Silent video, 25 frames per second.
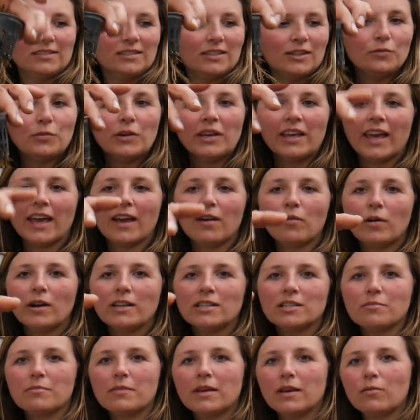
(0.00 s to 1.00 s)
Who we can't
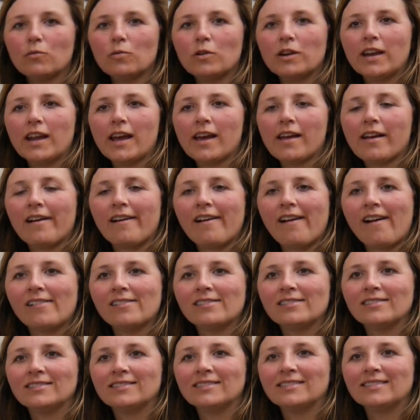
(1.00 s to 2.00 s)
wait to meet one day.
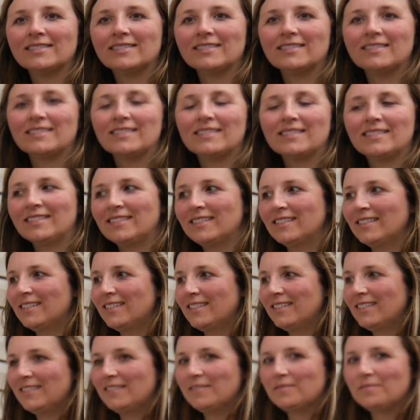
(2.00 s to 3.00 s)

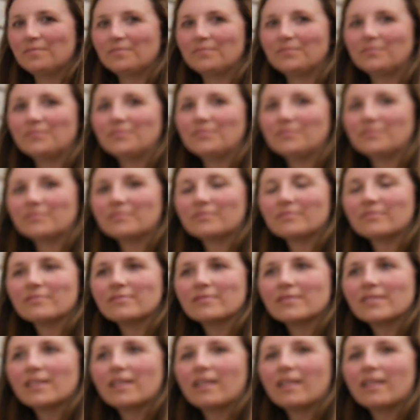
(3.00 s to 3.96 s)
This is all you do.